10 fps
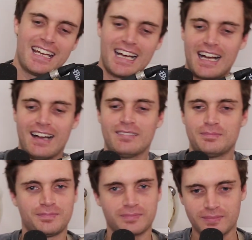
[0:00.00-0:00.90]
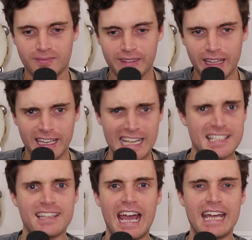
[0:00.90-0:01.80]
then
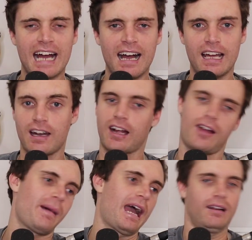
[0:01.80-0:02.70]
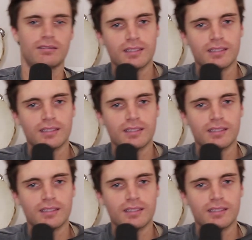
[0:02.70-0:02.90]
gets to the heater and I go, mate,